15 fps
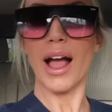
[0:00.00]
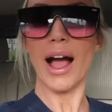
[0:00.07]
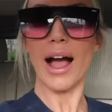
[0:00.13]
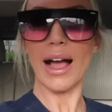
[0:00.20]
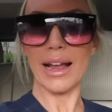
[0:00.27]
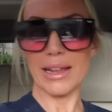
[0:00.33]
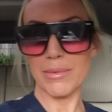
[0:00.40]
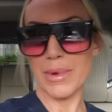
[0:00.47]

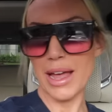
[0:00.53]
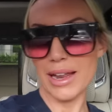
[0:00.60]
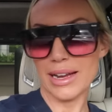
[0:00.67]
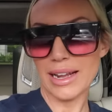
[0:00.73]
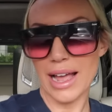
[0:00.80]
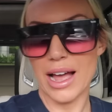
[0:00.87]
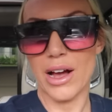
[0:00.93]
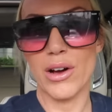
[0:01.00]
I am
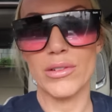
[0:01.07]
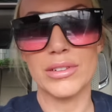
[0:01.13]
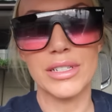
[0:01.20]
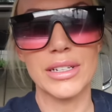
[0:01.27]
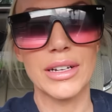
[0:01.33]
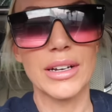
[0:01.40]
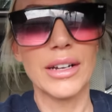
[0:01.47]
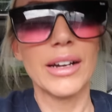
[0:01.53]
heading out
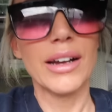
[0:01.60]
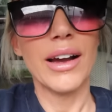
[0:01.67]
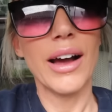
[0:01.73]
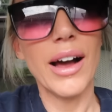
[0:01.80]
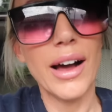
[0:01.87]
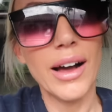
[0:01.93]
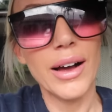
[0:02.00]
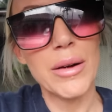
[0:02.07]

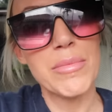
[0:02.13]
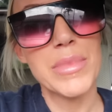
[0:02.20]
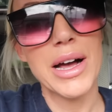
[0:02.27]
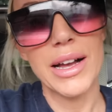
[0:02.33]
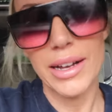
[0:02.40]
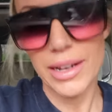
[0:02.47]
um,